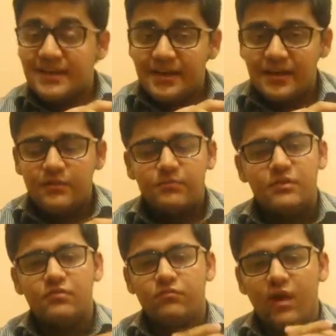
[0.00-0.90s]
Secondly,
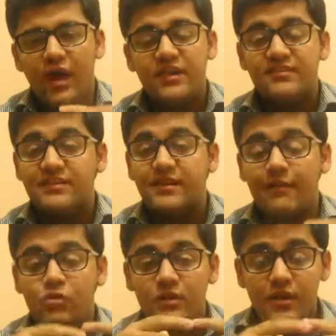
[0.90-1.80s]
I
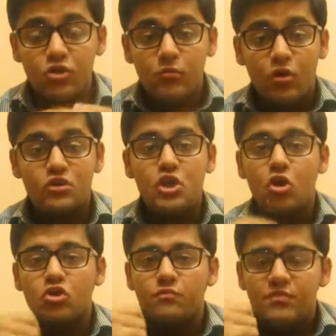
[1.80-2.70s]
said that I will tell you
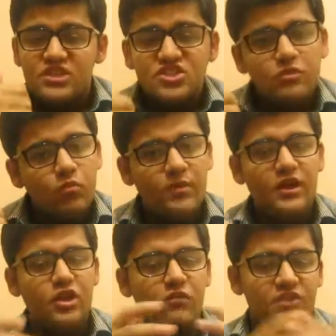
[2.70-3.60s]
about the occupational
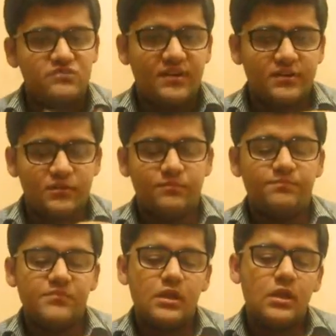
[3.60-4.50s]
mobility of each factor.